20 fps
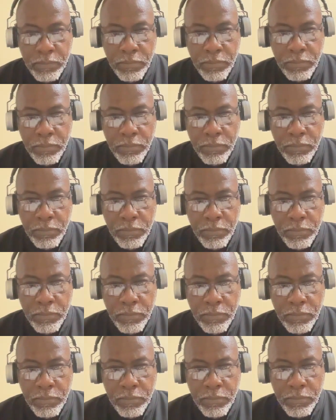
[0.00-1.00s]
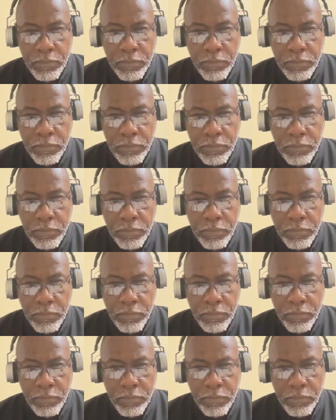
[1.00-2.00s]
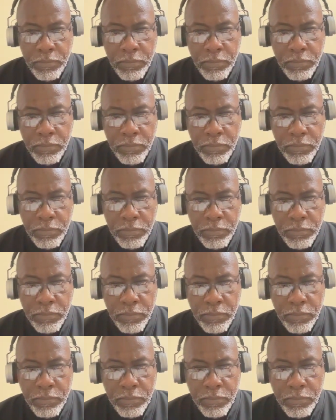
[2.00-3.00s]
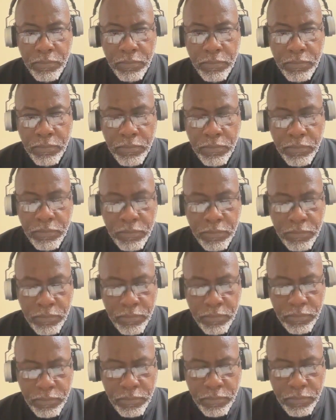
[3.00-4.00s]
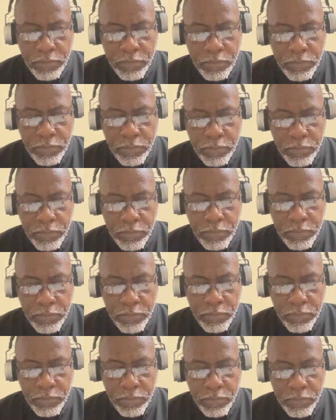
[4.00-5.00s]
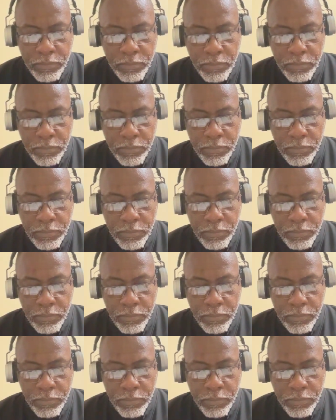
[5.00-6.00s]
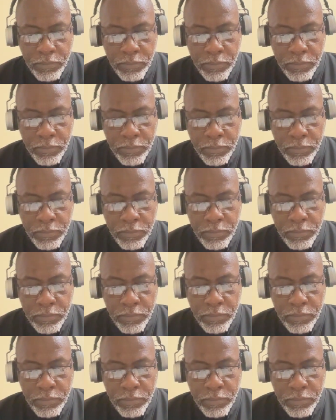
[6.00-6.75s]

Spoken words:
Nothing is said.